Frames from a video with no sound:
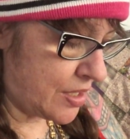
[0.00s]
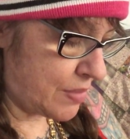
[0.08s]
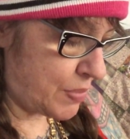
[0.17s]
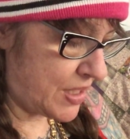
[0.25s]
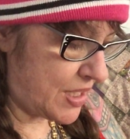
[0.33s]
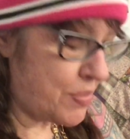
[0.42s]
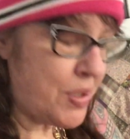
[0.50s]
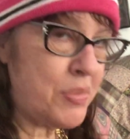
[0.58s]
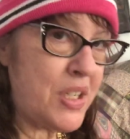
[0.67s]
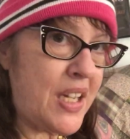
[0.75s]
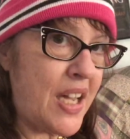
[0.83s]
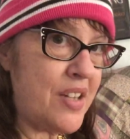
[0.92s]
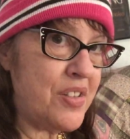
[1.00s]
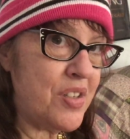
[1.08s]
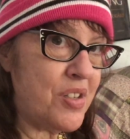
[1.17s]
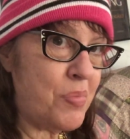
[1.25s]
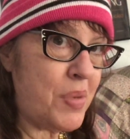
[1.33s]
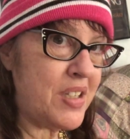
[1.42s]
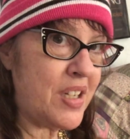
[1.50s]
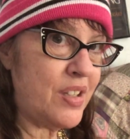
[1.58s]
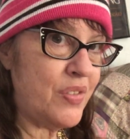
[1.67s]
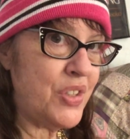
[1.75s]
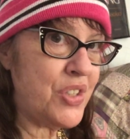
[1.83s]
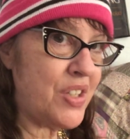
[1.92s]
But sometimes I cast it to my
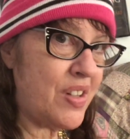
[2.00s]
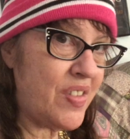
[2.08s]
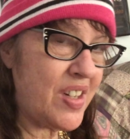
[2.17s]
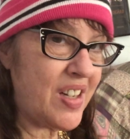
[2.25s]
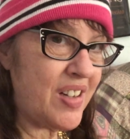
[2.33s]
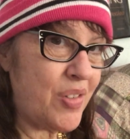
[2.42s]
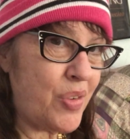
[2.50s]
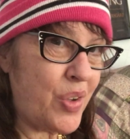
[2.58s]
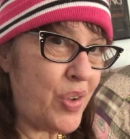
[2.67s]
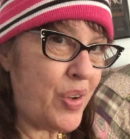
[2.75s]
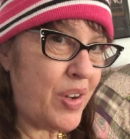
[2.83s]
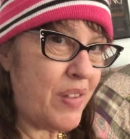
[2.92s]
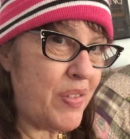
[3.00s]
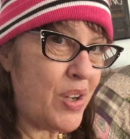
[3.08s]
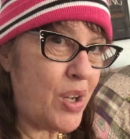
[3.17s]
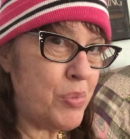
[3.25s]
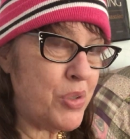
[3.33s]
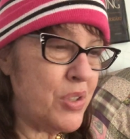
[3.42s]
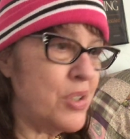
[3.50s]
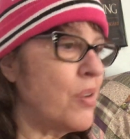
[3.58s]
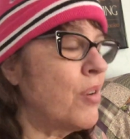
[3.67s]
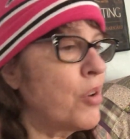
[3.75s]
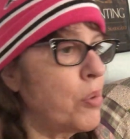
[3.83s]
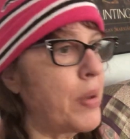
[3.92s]
television and then I no longer have the option. So
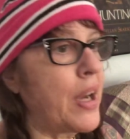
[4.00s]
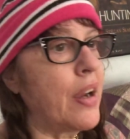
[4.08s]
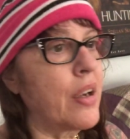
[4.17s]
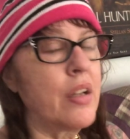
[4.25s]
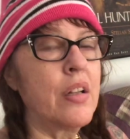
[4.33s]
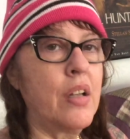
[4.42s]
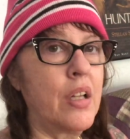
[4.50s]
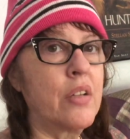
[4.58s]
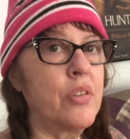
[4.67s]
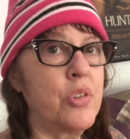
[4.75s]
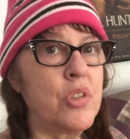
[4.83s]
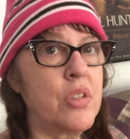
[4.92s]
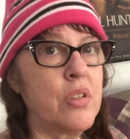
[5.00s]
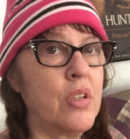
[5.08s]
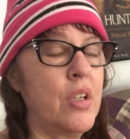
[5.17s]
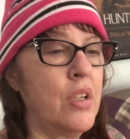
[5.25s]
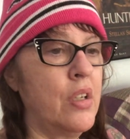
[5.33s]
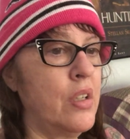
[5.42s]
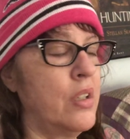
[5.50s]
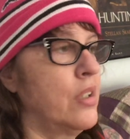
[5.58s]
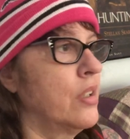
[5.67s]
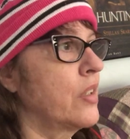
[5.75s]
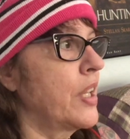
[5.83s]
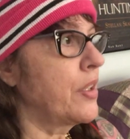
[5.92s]
I'll go back and like just
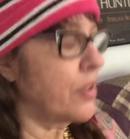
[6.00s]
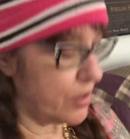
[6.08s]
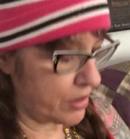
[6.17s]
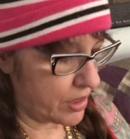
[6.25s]
later